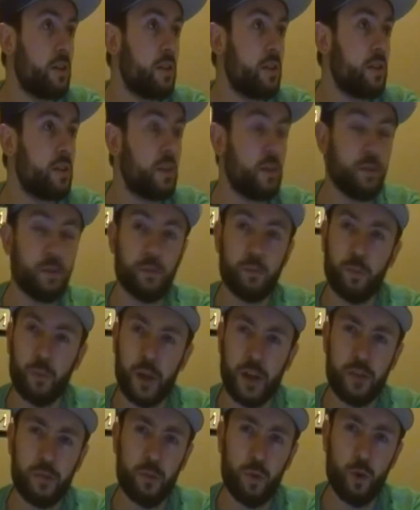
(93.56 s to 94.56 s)
So
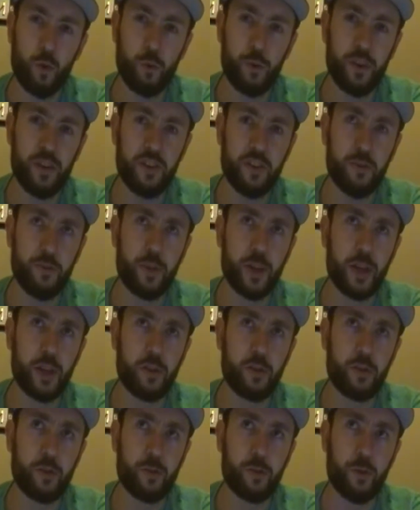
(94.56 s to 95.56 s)
his more recent
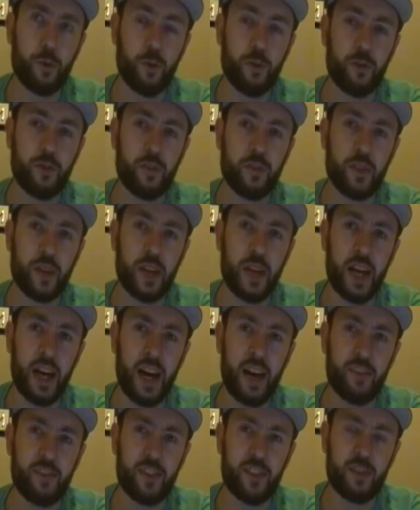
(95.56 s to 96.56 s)
videos unfortunately
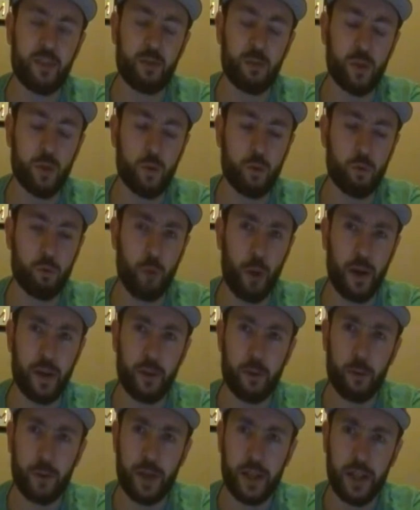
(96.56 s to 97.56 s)
have this little
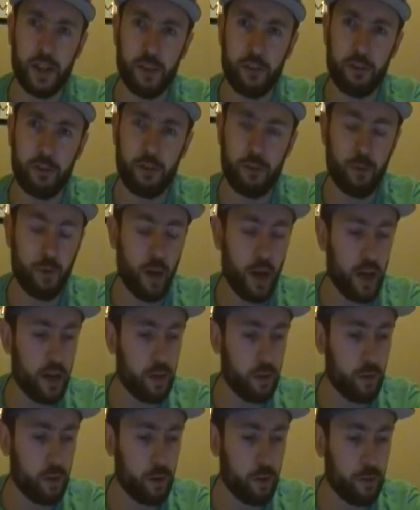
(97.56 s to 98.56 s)
rendering issue. I
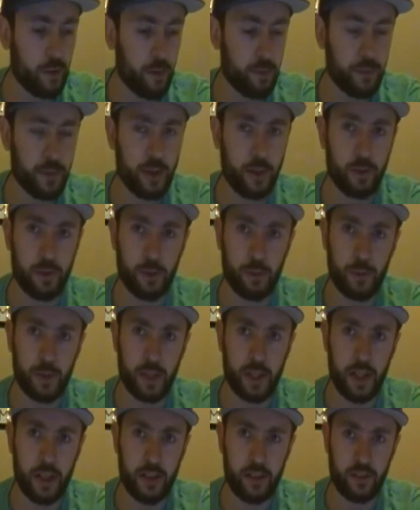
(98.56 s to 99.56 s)
don't know if I'm the only
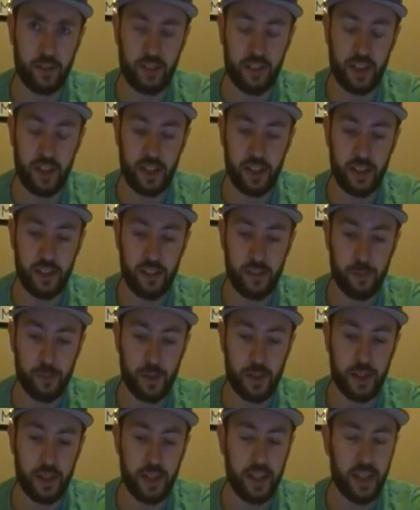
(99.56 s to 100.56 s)
one that has seen this,
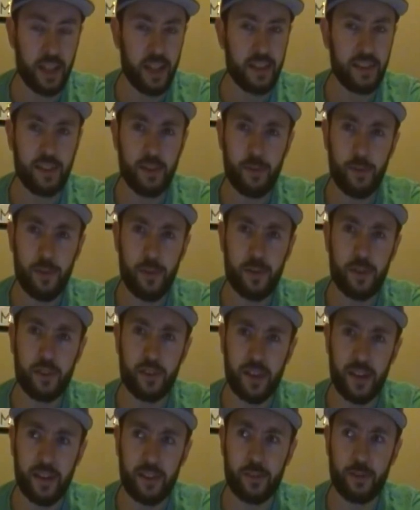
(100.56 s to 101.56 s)
but some of his
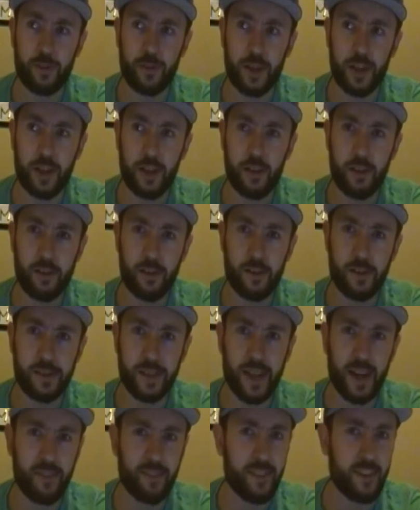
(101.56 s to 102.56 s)
latest
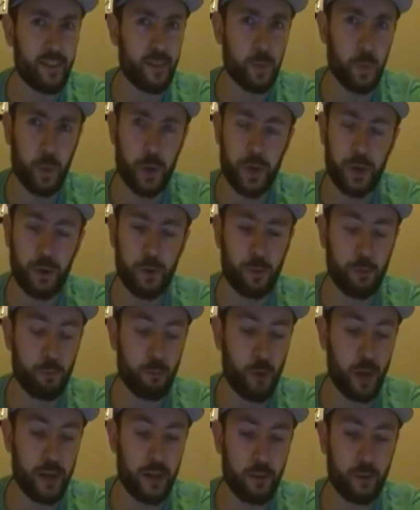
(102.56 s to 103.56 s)
videos have this weird
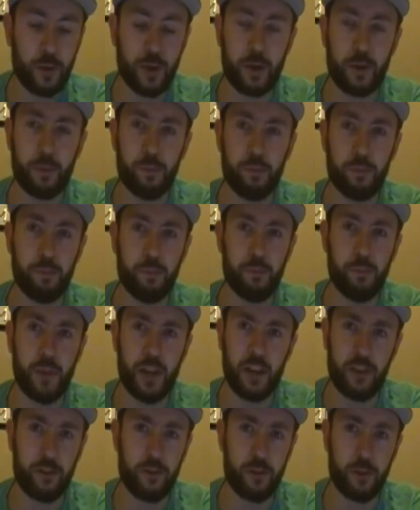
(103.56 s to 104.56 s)
rendering
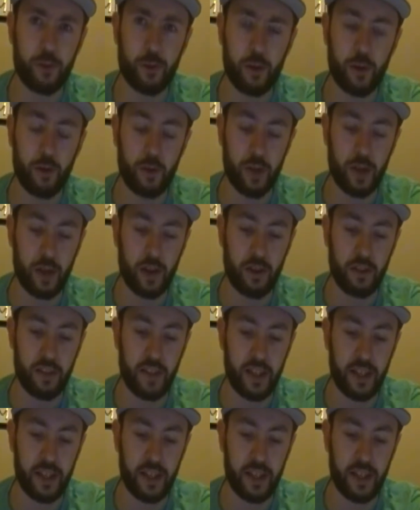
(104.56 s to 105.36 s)
issue going on.